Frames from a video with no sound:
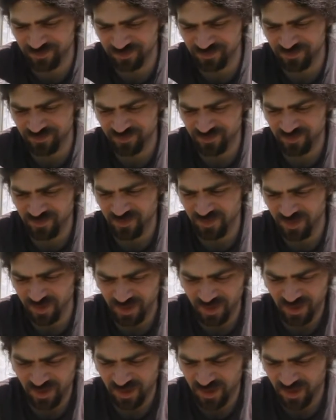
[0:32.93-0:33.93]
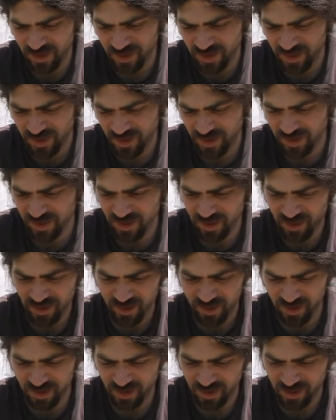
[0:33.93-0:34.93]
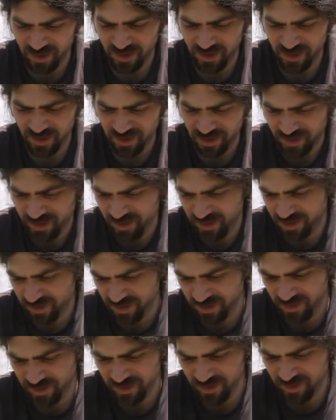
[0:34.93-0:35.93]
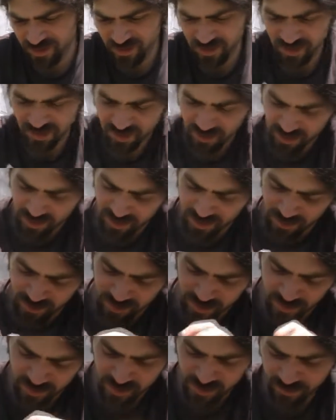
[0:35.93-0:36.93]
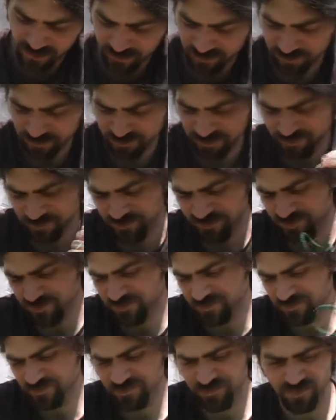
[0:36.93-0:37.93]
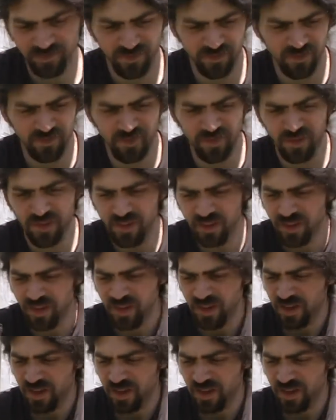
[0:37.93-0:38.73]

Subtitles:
(silence)